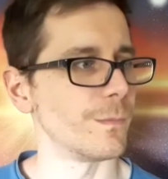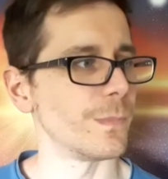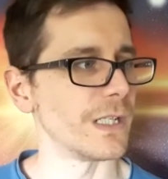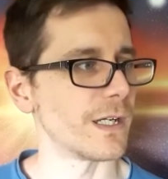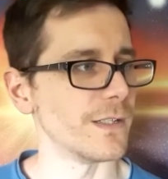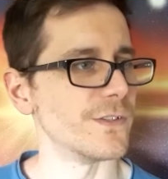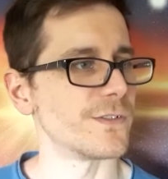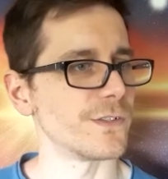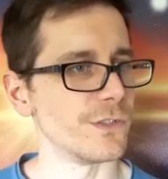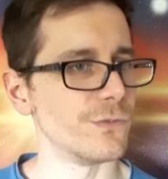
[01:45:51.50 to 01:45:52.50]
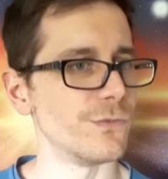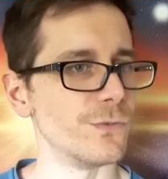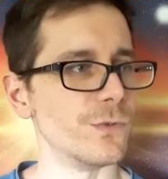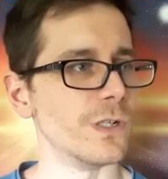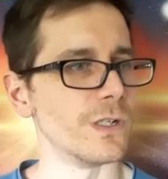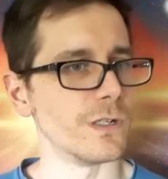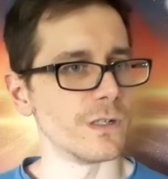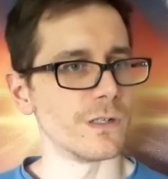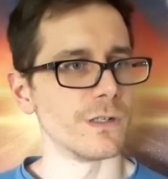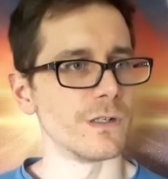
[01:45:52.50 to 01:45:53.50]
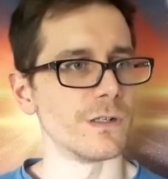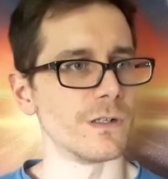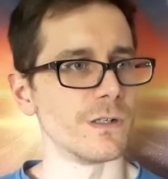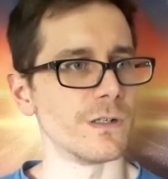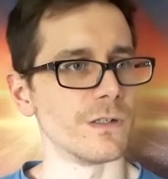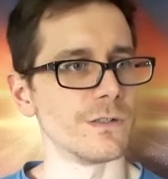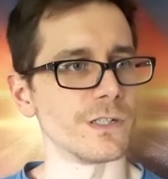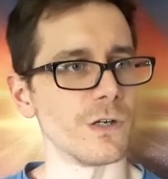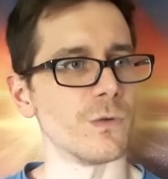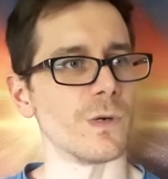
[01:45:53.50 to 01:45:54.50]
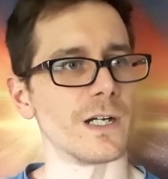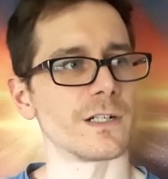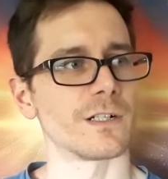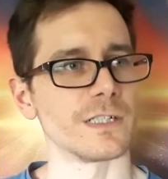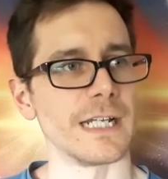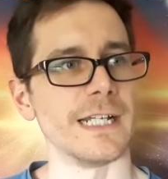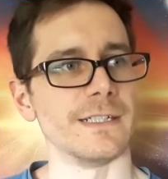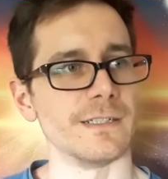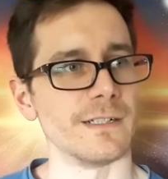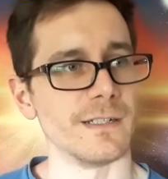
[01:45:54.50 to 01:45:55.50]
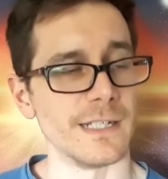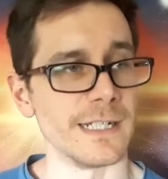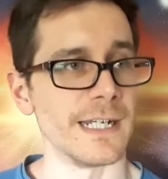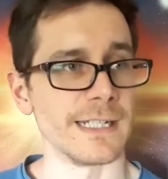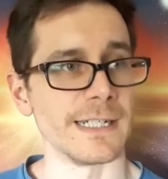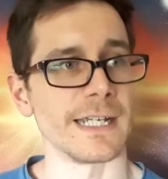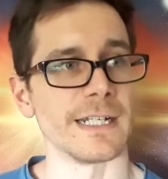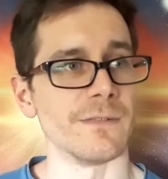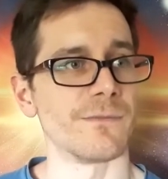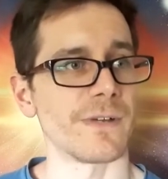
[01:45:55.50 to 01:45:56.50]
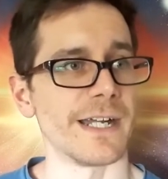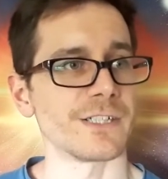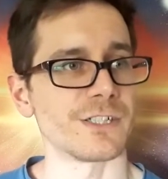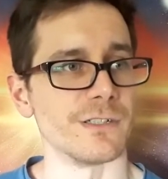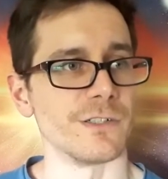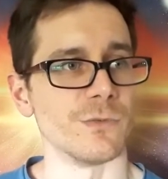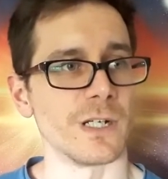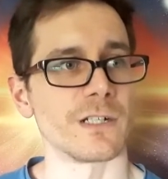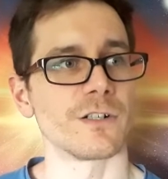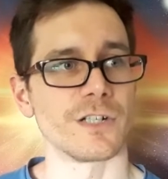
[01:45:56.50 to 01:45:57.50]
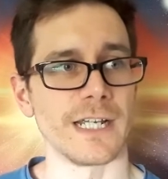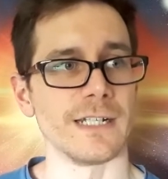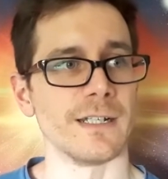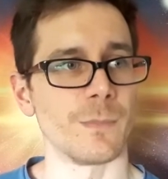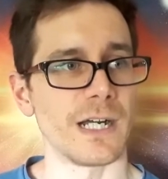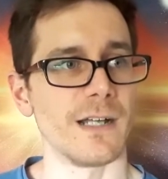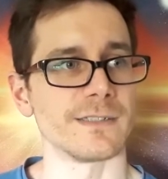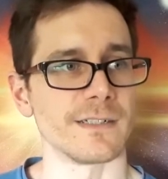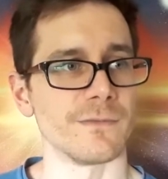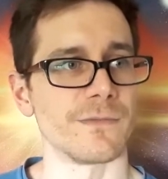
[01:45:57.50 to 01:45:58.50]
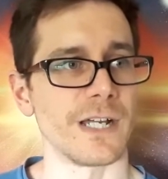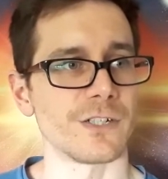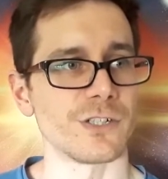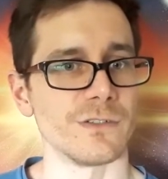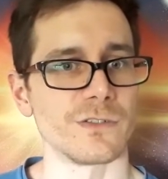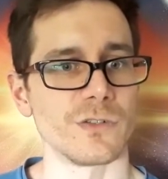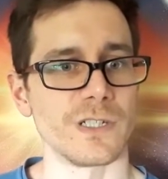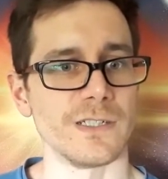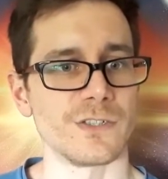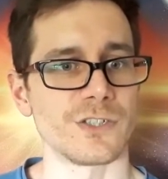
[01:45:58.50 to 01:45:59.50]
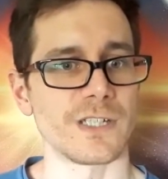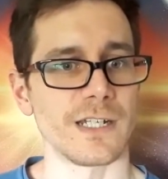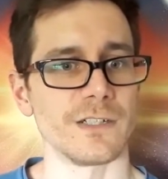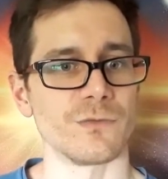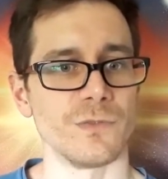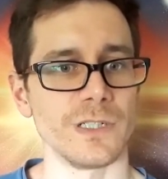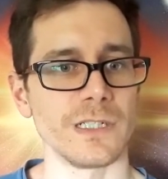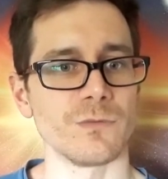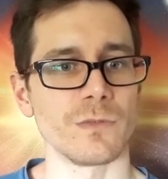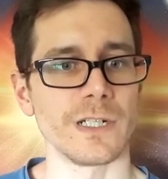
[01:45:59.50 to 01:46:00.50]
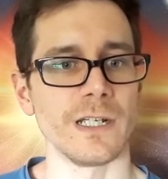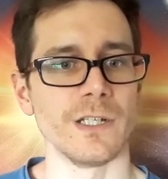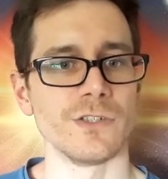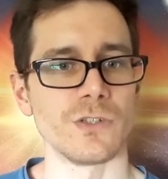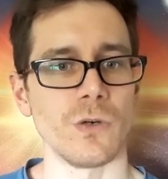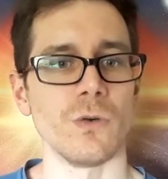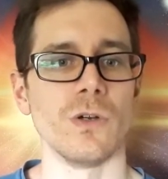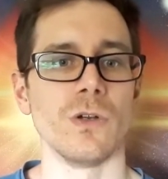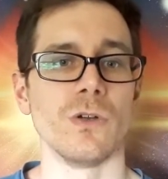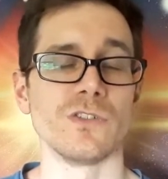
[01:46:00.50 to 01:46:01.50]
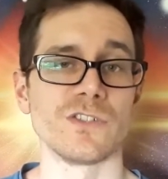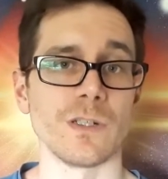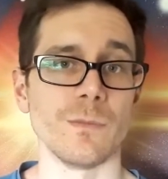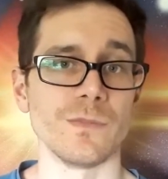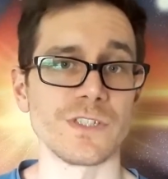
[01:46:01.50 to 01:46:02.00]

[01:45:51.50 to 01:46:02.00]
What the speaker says: because you don't want to create in any negative fashion. You want to create in a positive fashion. So he's saying to really so some